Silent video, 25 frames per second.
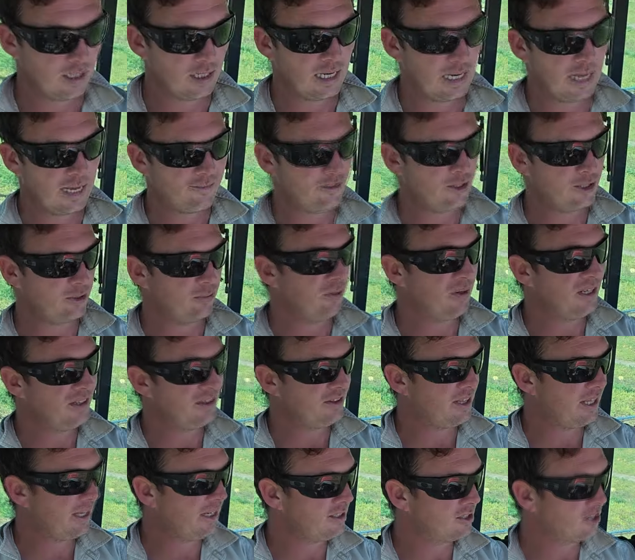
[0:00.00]
Love it when
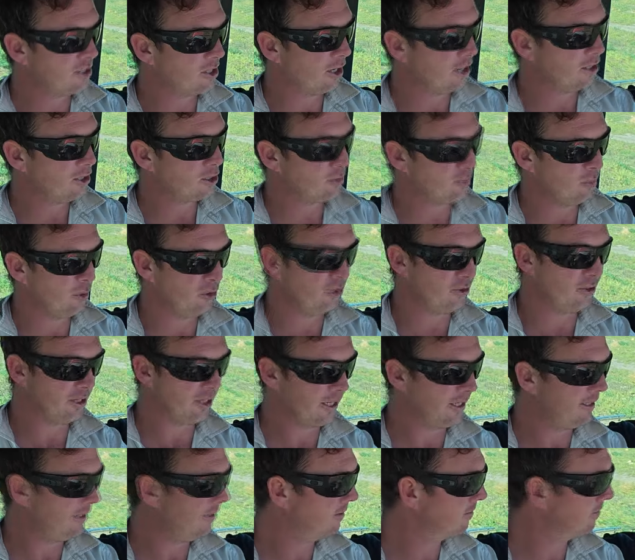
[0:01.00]
things go
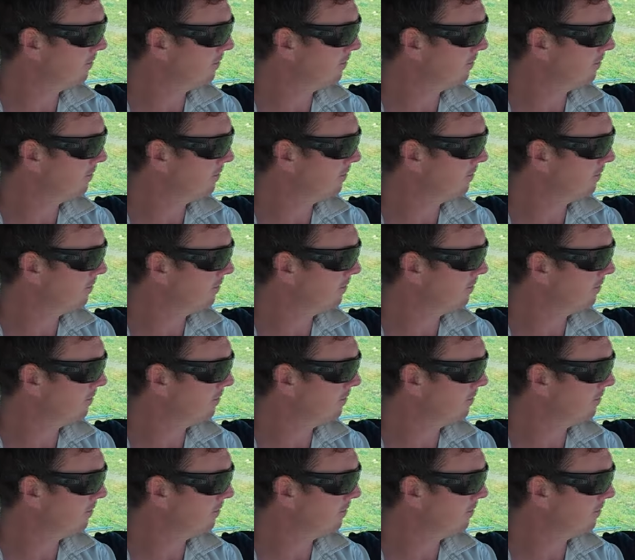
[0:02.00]
smoothly.